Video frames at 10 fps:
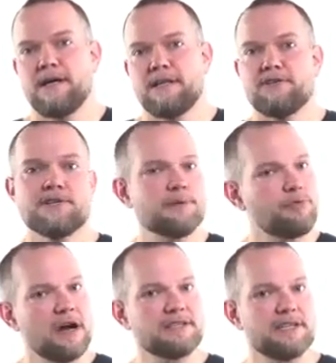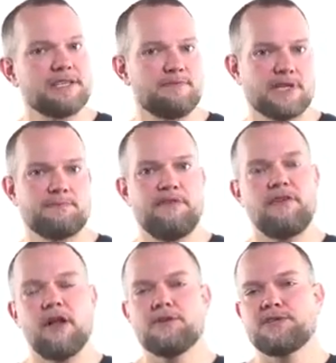There is a process that must be
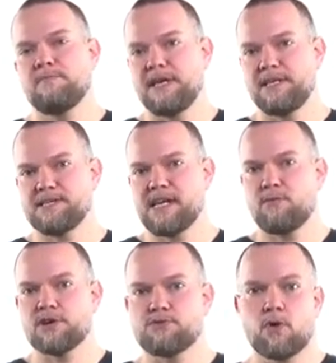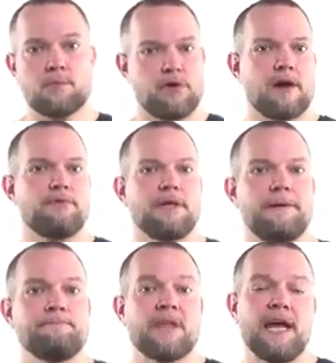followed to make these networks work properly,